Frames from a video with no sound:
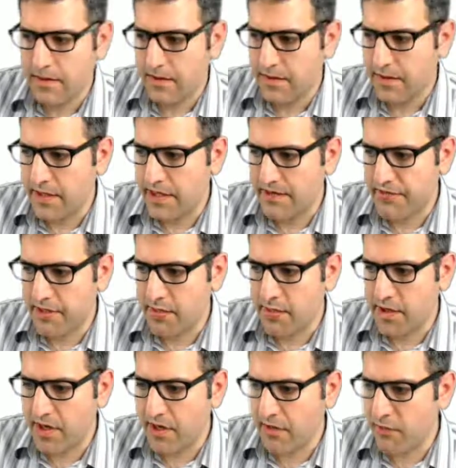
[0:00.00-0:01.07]
that's from
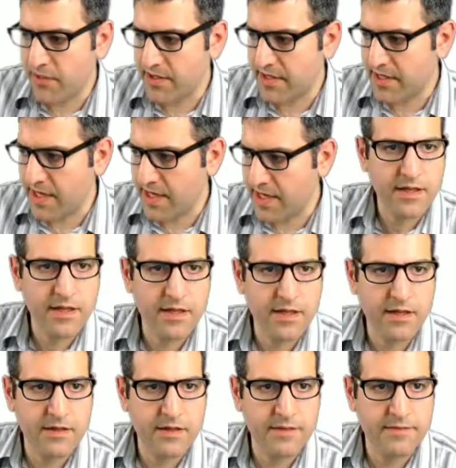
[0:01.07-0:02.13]
one side.
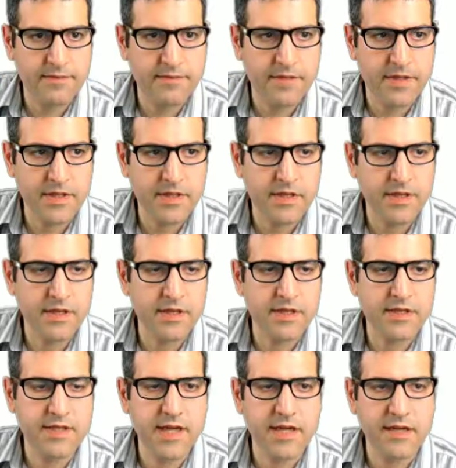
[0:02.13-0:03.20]
And the
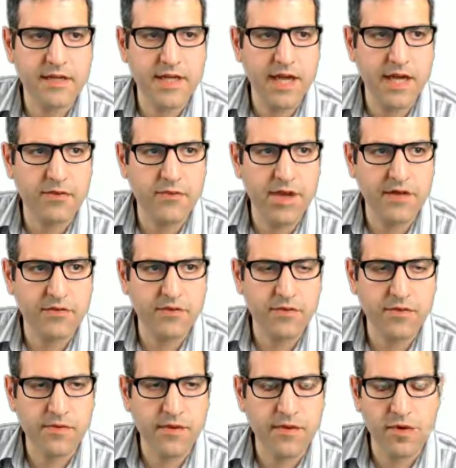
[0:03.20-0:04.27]
second side, we have
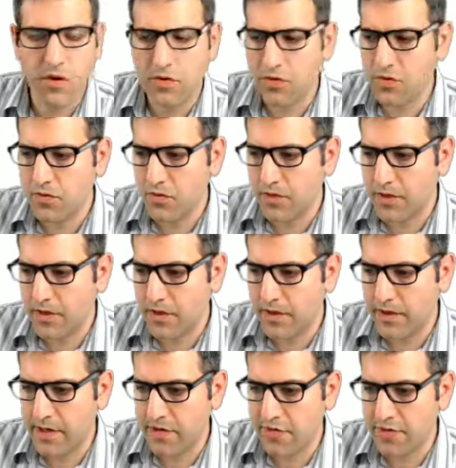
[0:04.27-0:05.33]
to go to
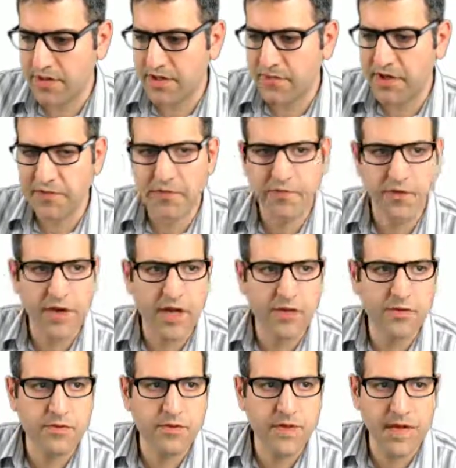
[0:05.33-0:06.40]
router 3. But before I
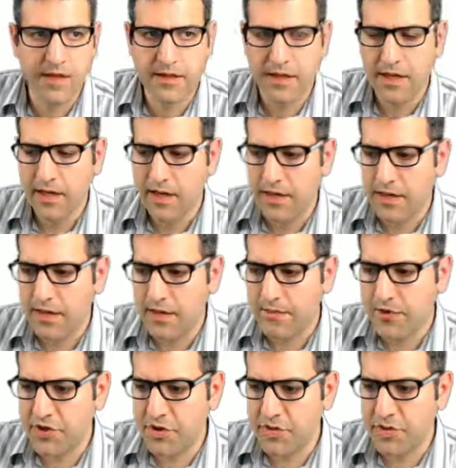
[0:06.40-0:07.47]
do that, let
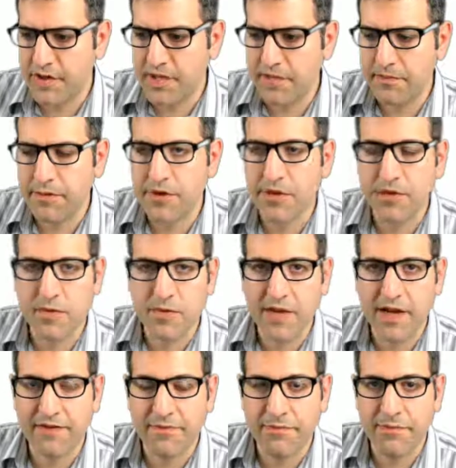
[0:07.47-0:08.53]
me show you that because we
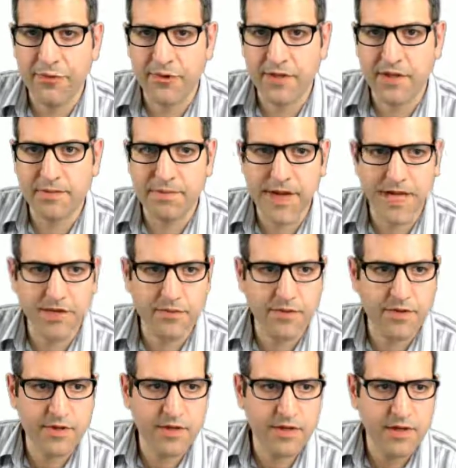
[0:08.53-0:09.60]
have put the password,